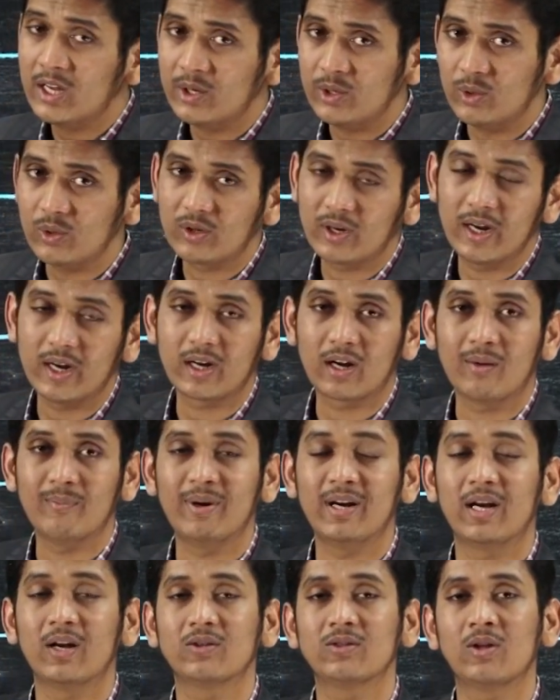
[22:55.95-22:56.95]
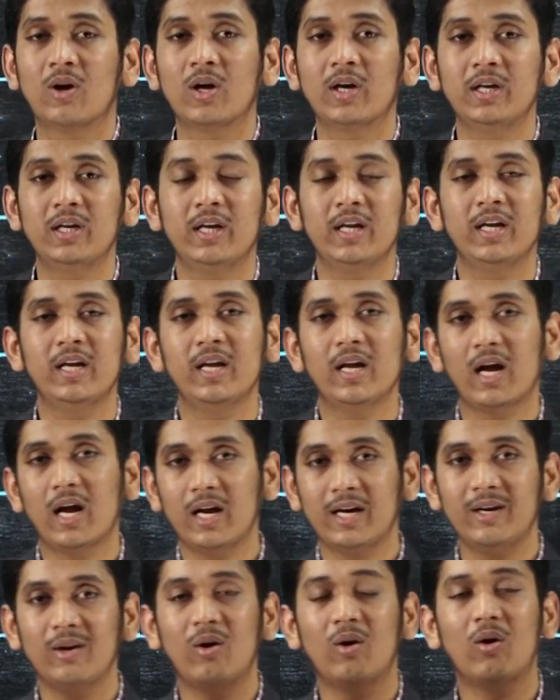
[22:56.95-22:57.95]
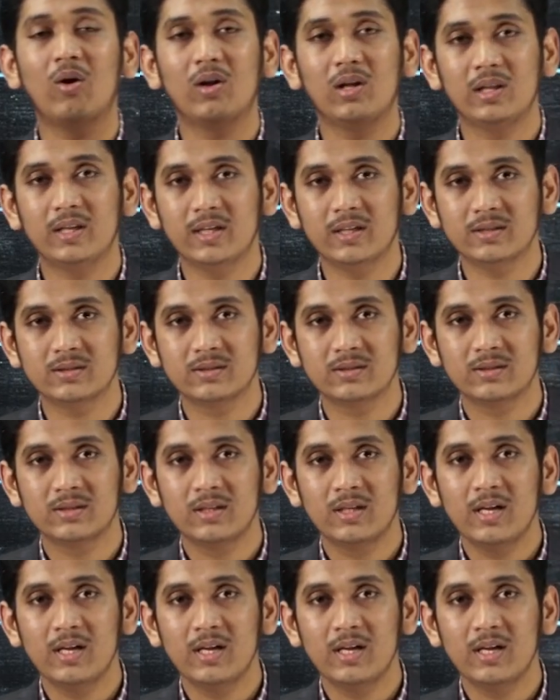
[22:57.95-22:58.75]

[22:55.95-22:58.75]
Nuclear Command Authority, and all this.